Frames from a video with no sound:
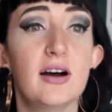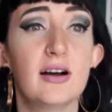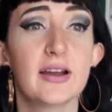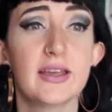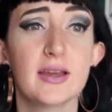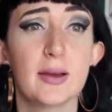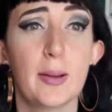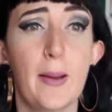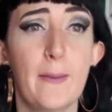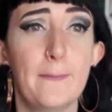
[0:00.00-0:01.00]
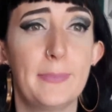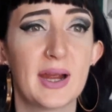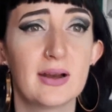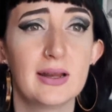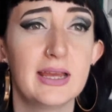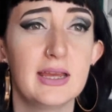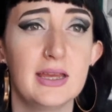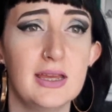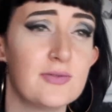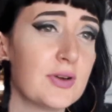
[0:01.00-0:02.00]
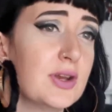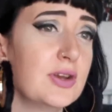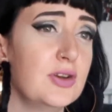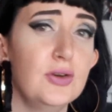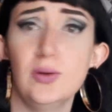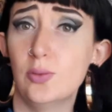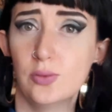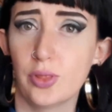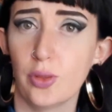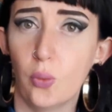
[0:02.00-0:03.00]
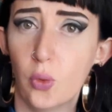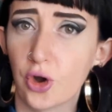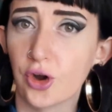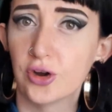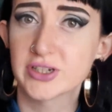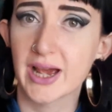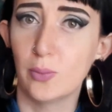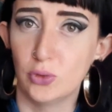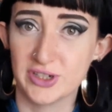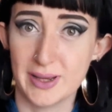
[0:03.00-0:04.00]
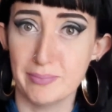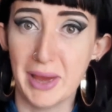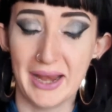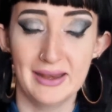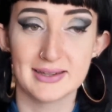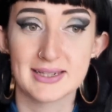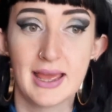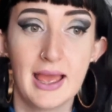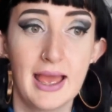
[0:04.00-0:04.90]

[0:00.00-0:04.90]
I barely even knew the word and what it meant,